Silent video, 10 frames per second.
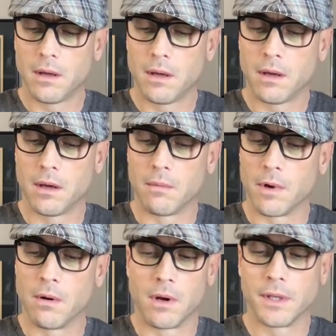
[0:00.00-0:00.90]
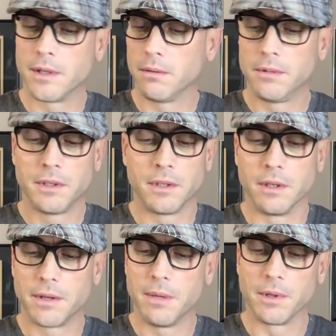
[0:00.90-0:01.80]
um, oh, also just you
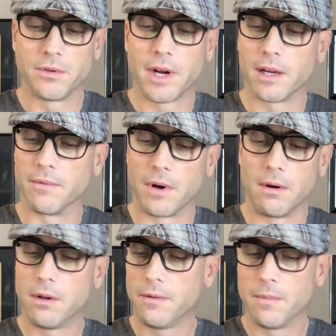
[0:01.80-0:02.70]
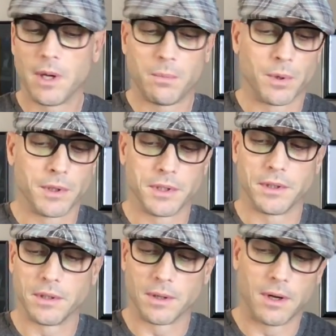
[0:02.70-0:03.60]
know keeping track of all of my
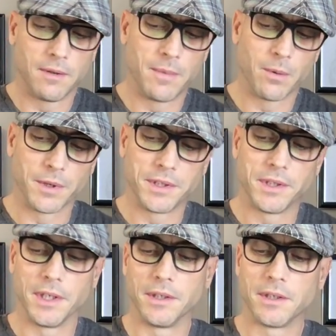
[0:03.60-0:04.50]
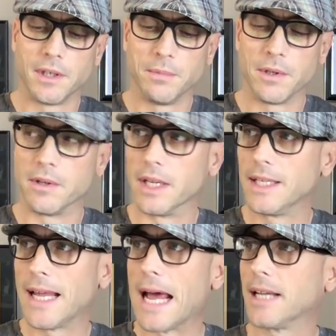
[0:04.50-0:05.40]
purchases, all of my receipts, keeping all the
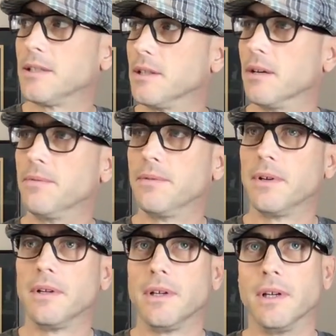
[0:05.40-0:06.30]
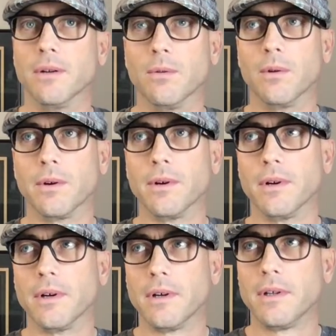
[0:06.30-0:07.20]
tax stuff in
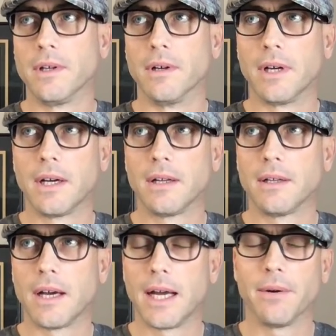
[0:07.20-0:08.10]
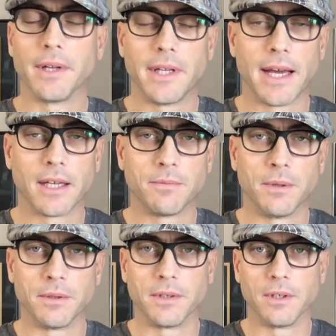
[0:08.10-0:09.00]
order, you know, hiring a tax
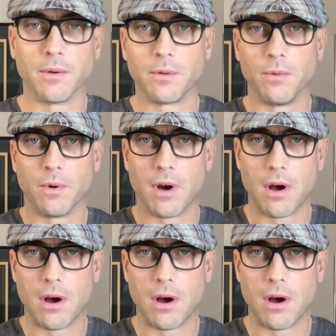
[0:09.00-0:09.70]
person, going through